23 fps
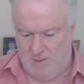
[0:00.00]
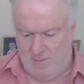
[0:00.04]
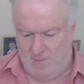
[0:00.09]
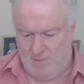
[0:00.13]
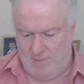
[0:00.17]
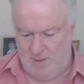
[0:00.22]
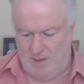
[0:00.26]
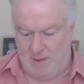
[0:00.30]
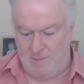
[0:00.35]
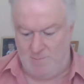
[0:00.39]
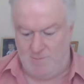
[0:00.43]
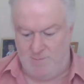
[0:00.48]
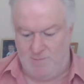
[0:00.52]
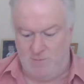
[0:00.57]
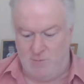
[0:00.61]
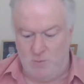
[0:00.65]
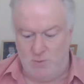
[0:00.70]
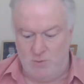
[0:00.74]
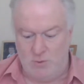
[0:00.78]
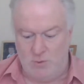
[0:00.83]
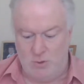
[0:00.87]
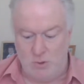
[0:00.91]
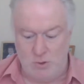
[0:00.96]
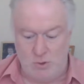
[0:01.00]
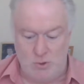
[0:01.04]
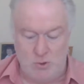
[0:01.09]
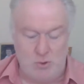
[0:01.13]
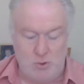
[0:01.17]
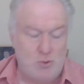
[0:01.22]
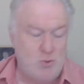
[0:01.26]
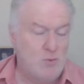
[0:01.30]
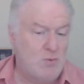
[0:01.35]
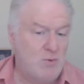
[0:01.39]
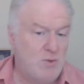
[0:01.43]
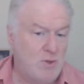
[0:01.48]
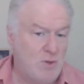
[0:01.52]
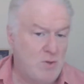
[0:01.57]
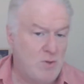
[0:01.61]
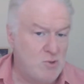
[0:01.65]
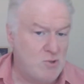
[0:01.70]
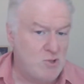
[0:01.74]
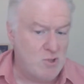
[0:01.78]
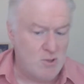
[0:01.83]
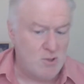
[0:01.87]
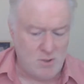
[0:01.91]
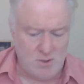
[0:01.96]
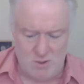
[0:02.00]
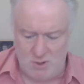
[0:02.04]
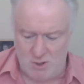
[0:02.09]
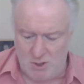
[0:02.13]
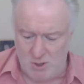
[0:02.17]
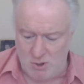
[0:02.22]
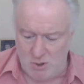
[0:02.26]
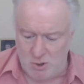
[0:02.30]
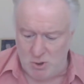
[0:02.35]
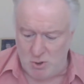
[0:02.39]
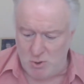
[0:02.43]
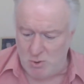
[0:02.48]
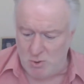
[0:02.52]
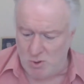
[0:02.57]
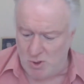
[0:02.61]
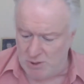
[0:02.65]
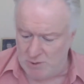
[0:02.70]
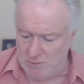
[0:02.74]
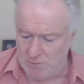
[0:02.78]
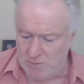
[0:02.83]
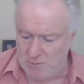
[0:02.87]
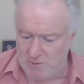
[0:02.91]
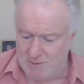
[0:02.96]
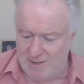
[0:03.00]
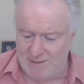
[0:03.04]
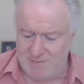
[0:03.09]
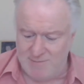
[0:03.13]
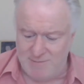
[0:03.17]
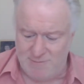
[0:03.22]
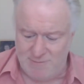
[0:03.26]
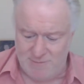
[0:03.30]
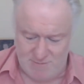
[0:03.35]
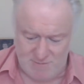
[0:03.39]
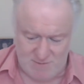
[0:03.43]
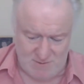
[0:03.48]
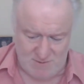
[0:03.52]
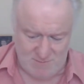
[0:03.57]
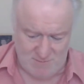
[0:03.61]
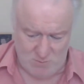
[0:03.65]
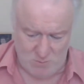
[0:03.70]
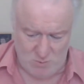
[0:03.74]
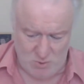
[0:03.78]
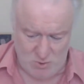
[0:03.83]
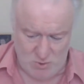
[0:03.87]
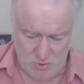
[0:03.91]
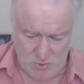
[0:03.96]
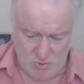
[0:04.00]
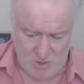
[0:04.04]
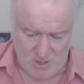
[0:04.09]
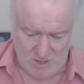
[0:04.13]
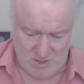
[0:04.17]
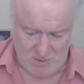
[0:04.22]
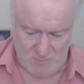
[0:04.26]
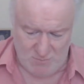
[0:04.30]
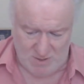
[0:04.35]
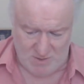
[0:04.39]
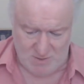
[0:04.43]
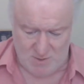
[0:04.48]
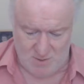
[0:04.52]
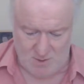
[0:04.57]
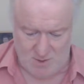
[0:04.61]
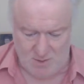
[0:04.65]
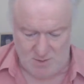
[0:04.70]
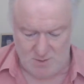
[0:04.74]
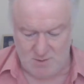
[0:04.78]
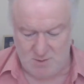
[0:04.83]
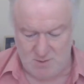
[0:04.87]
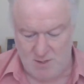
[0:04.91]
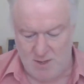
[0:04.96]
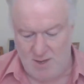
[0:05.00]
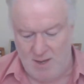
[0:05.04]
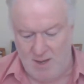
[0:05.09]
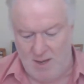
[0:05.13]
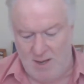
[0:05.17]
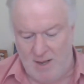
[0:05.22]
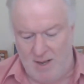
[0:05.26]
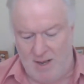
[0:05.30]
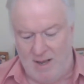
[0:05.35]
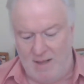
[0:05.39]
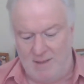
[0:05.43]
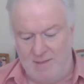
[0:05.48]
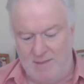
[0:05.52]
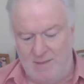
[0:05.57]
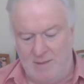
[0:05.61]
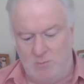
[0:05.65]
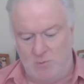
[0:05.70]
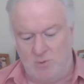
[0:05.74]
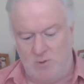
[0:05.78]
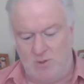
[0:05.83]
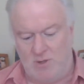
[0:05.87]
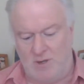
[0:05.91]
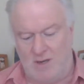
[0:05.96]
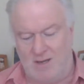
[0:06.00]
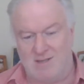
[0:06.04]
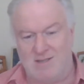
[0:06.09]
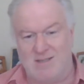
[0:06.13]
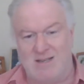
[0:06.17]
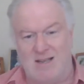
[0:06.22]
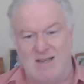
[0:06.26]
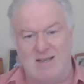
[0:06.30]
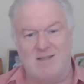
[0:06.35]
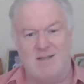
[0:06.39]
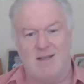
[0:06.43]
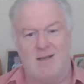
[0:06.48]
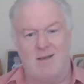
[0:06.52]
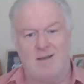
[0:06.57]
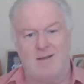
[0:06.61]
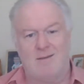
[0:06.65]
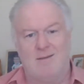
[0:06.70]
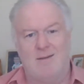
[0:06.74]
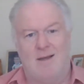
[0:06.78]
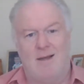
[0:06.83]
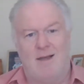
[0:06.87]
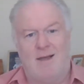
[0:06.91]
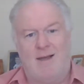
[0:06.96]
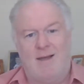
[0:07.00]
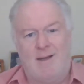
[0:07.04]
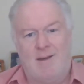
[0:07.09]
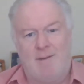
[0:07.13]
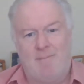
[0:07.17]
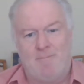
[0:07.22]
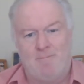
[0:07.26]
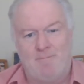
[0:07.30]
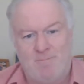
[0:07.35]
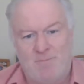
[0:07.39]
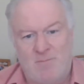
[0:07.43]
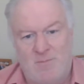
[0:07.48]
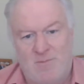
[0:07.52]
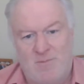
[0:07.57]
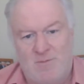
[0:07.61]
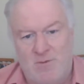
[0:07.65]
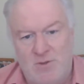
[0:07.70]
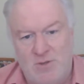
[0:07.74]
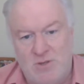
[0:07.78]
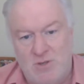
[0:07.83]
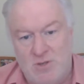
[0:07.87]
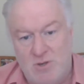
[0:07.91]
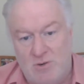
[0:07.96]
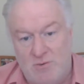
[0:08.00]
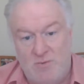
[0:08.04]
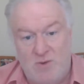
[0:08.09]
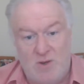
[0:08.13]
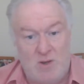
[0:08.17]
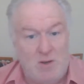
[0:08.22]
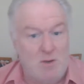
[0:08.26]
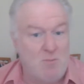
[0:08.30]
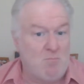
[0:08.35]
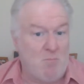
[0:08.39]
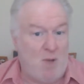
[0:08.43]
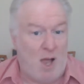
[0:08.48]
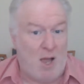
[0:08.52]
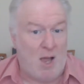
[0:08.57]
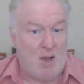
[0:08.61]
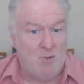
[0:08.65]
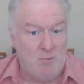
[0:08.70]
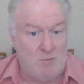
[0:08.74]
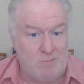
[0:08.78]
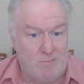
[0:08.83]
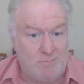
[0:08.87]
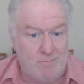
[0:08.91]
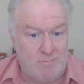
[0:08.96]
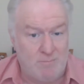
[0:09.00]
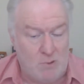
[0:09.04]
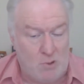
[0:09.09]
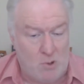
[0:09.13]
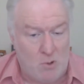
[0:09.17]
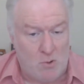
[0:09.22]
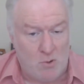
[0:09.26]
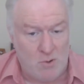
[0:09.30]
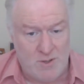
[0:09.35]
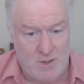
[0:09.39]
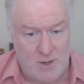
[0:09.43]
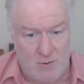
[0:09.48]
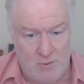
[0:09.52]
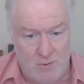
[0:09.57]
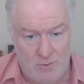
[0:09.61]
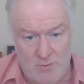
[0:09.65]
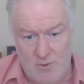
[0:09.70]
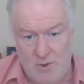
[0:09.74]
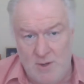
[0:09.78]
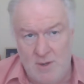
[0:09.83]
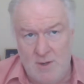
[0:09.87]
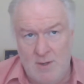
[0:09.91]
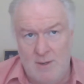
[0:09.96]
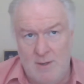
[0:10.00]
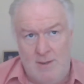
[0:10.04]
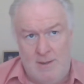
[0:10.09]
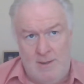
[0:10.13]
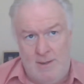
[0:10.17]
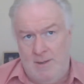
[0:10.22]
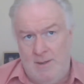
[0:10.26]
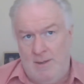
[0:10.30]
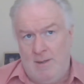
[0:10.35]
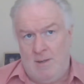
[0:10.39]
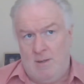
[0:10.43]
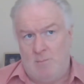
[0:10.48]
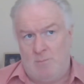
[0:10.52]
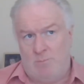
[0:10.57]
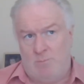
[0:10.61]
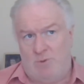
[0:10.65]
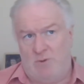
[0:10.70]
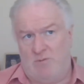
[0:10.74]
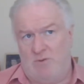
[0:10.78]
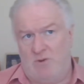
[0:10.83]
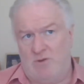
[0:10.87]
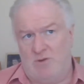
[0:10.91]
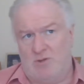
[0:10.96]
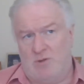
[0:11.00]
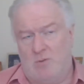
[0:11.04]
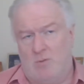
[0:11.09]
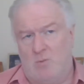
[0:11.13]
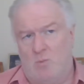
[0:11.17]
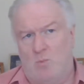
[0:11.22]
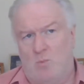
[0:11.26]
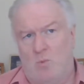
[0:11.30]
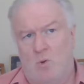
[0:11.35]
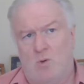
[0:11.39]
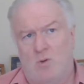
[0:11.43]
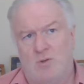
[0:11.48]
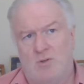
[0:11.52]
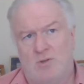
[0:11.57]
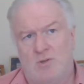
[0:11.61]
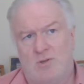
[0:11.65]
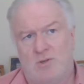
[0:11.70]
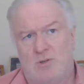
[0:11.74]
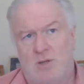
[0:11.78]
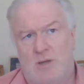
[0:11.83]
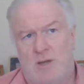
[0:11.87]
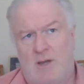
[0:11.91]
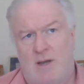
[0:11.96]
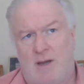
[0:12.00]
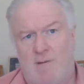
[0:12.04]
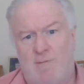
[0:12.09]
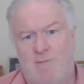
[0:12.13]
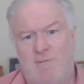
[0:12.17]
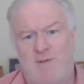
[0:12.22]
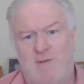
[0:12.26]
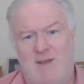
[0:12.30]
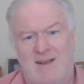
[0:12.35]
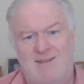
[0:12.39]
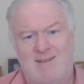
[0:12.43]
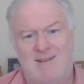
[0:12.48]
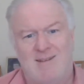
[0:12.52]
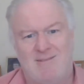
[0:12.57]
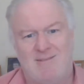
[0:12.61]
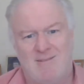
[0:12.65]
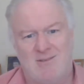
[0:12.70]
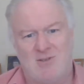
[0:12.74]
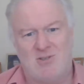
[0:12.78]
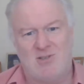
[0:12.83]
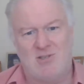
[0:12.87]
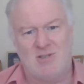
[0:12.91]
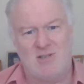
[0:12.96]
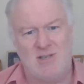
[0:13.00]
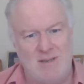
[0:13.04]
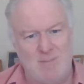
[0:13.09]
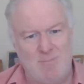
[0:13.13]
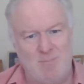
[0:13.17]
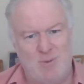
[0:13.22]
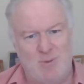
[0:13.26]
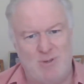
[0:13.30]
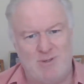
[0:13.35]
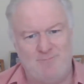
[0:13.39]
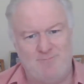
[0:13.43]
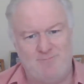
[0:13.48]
They had phoned 2,254 UK residents, and they were assessing for the survey how lockdown provision was affecting their sleep.